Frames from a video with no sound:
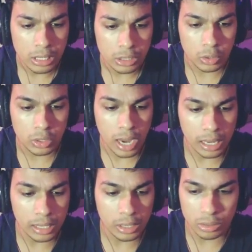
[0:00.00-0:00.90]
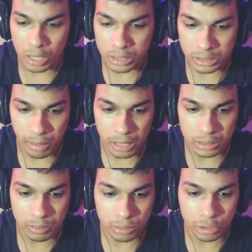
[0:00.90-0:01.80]
So you had like you know
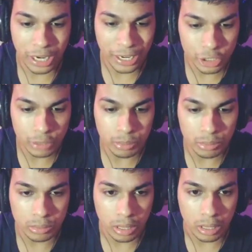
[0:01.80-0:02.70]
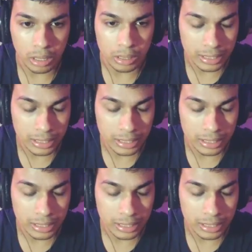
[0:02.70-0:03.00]
customizable, changeable uh,